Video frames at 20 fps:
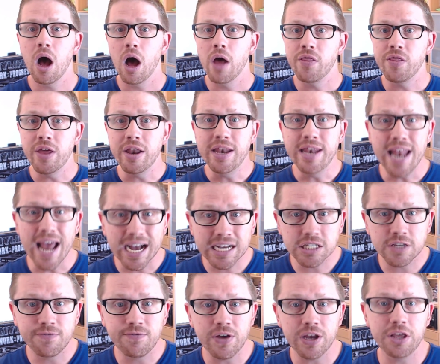the
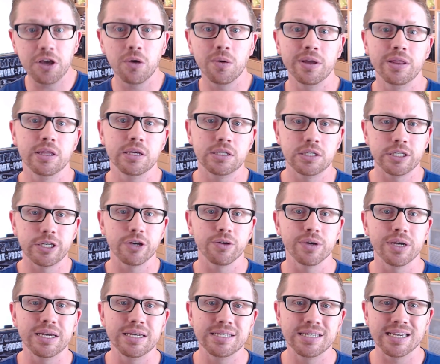next video in this
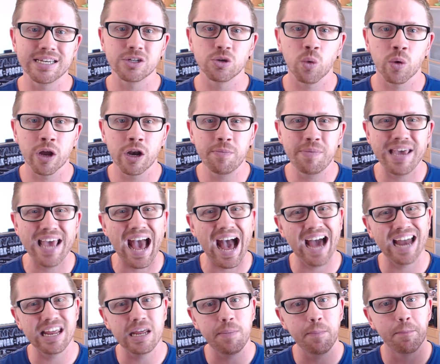series is we're going to be
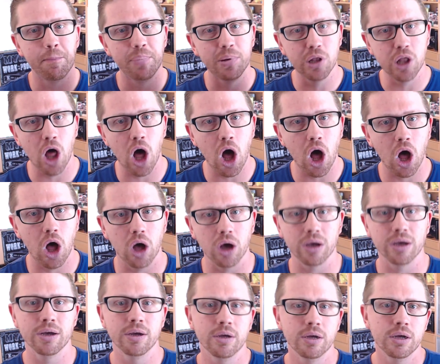adding
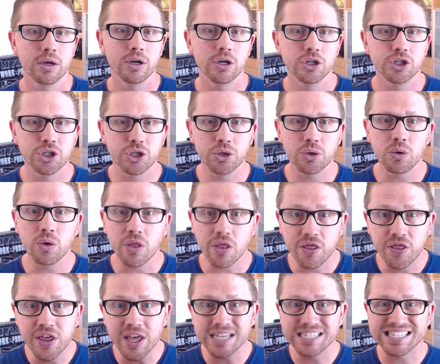Blog to
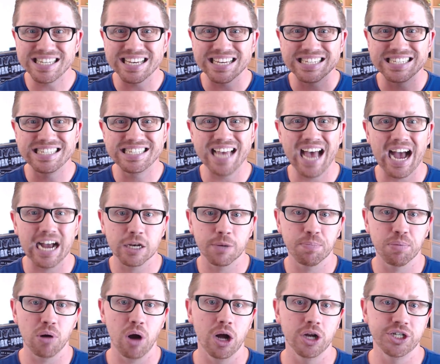this exact
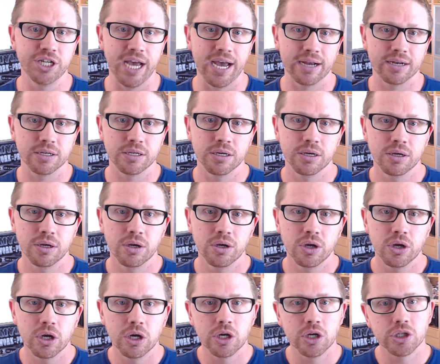project.
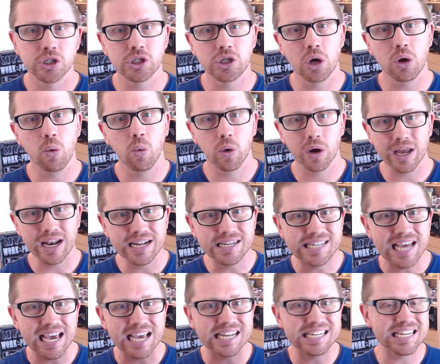So we're going to
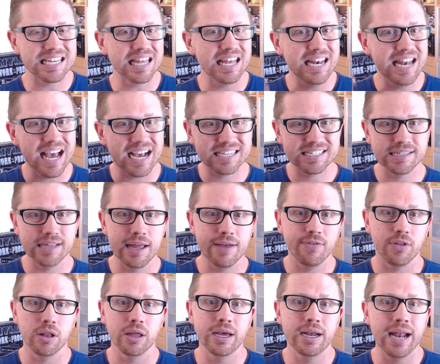take it to the next
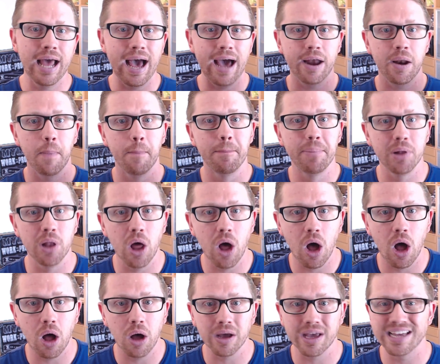level and add a
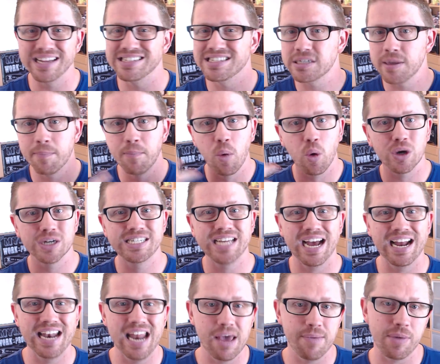blog and some more
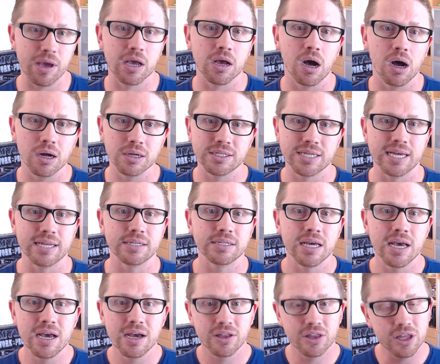dynamic content
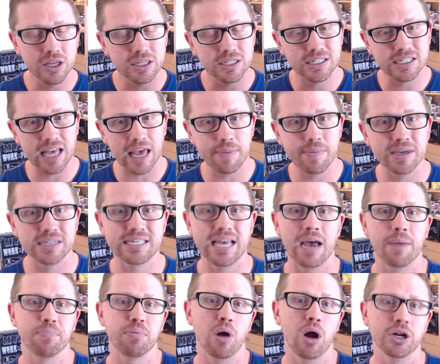to the same
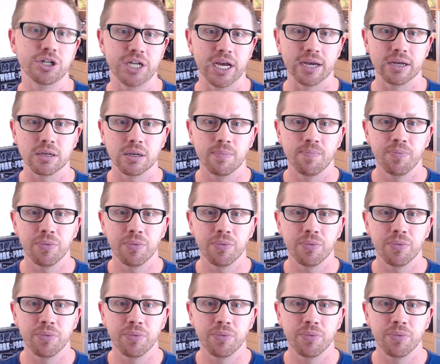exact project.